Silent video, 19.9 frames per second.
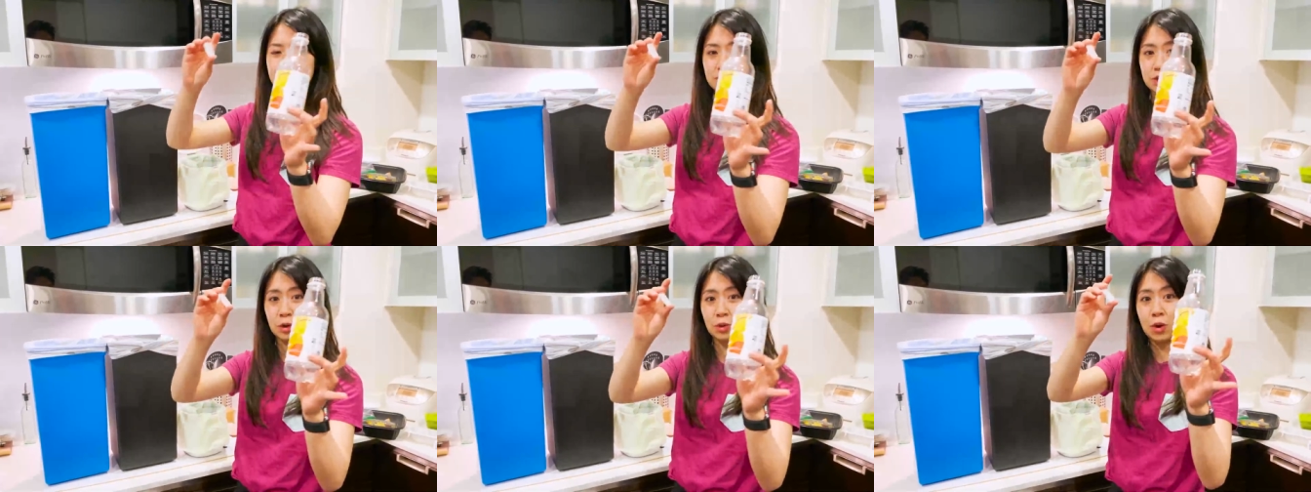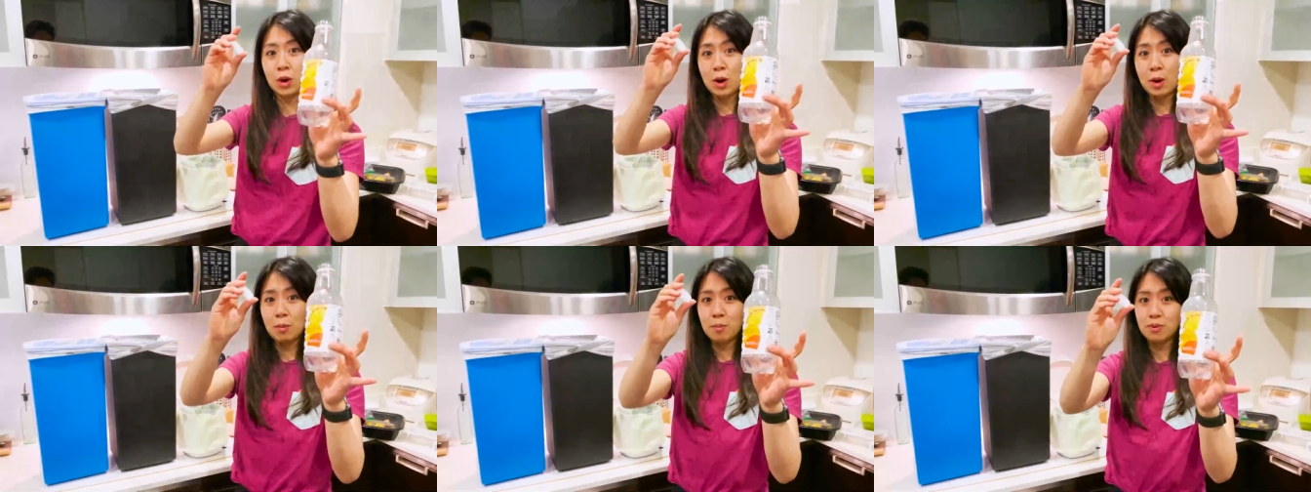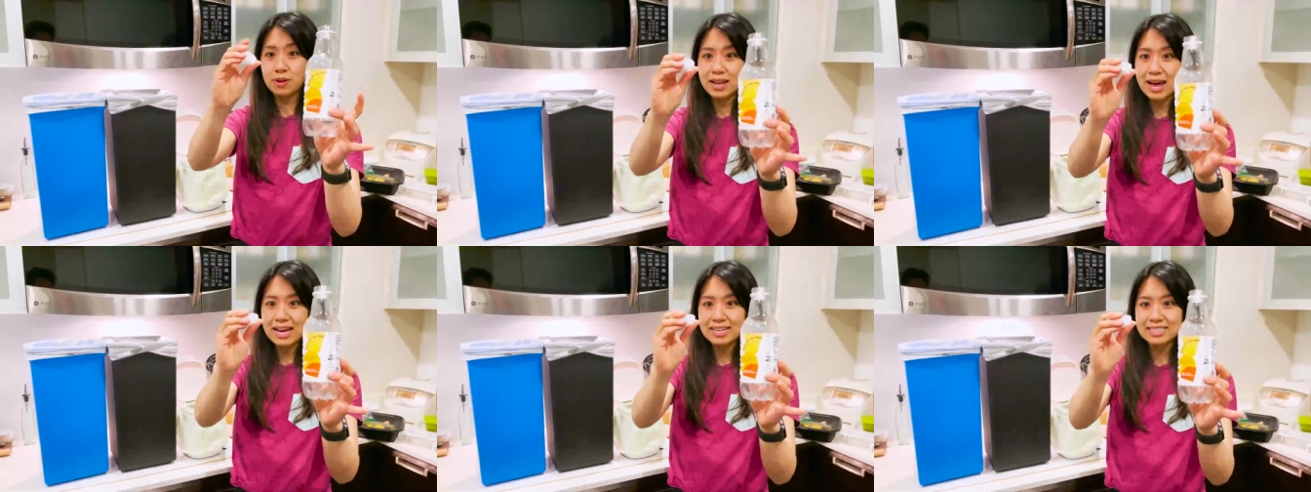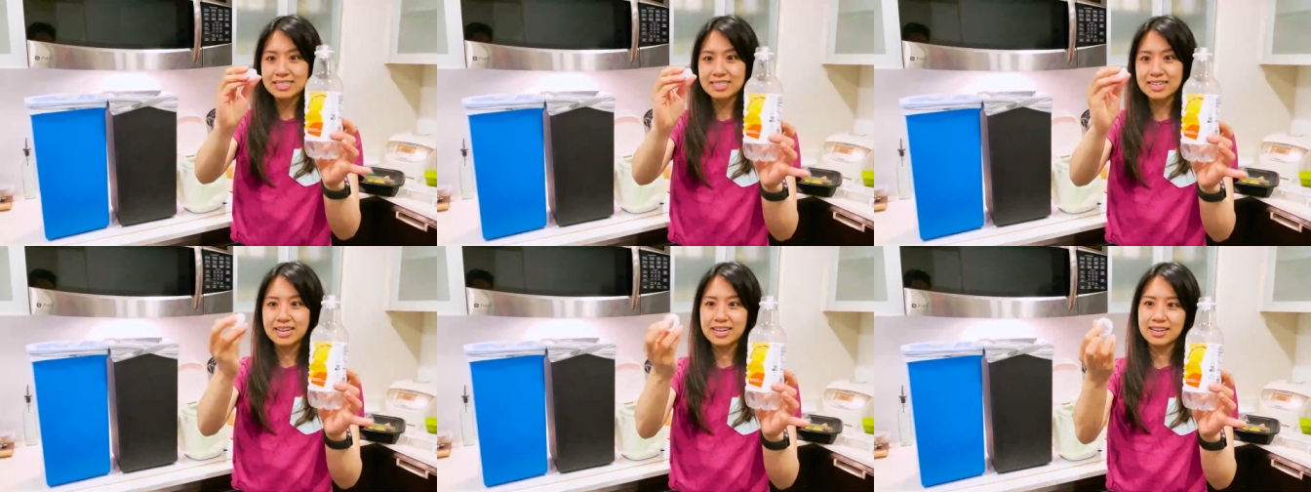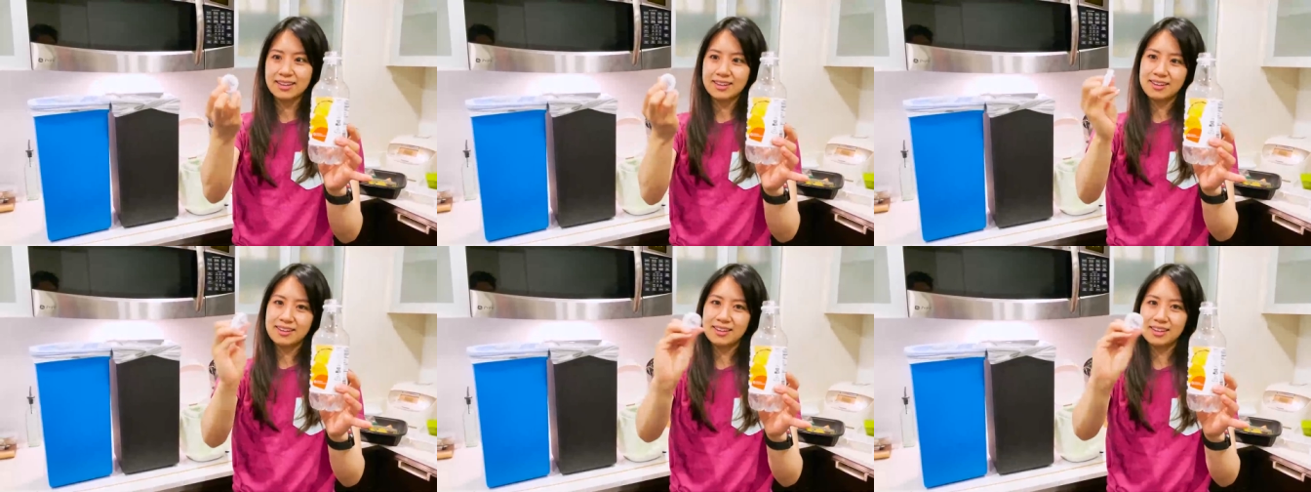So plastic,
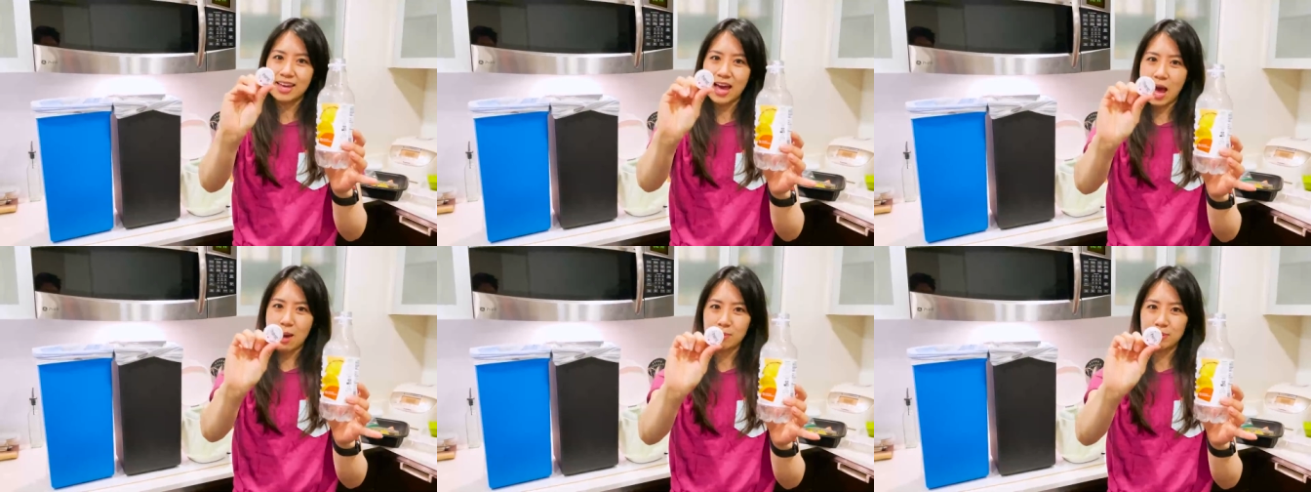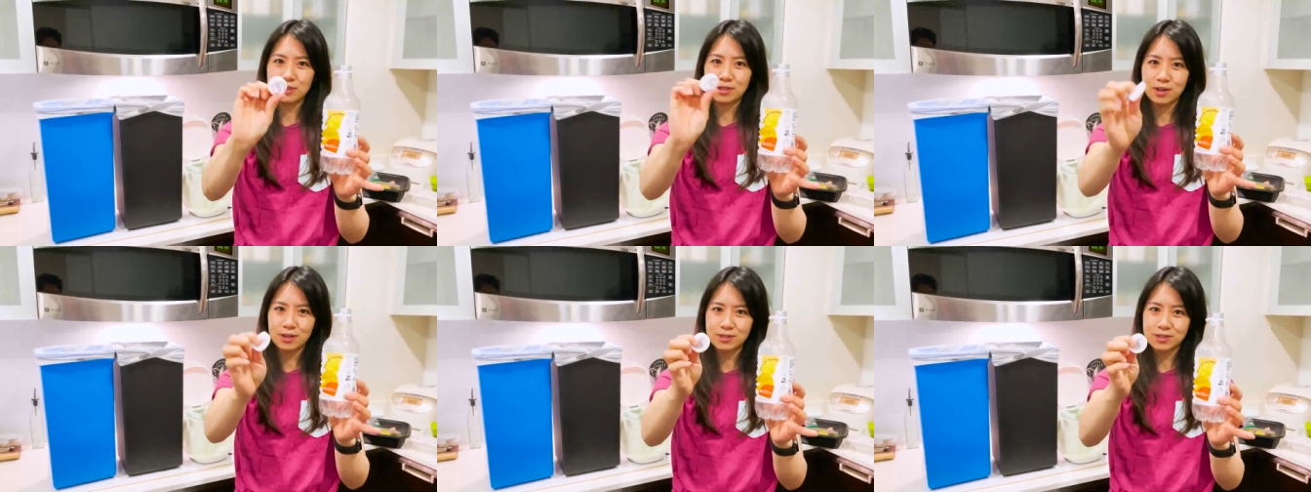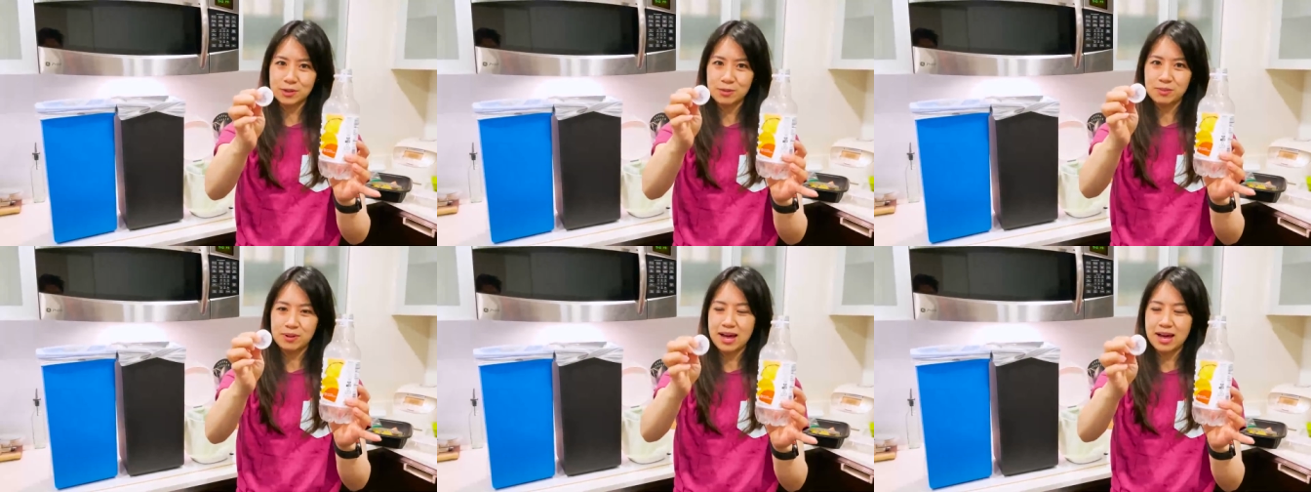the cap is also